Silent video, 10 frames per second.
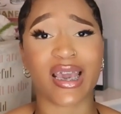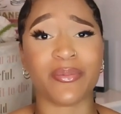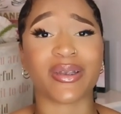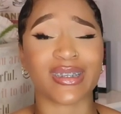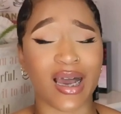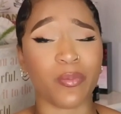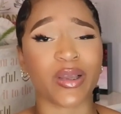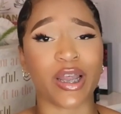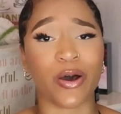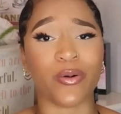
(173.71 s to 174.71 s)
tape
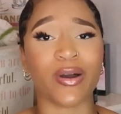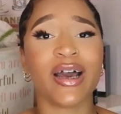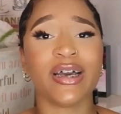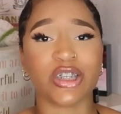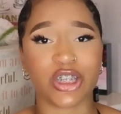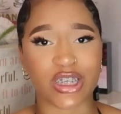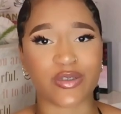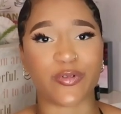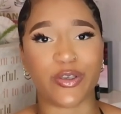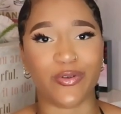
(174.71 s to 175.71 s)
down below
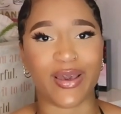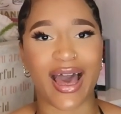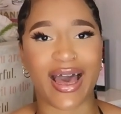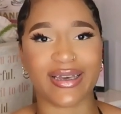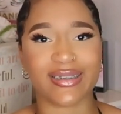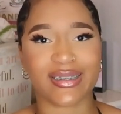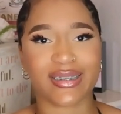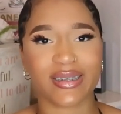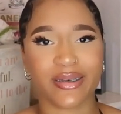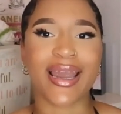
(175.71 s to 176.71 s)
just for you
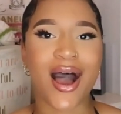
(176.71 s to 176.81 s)
guys.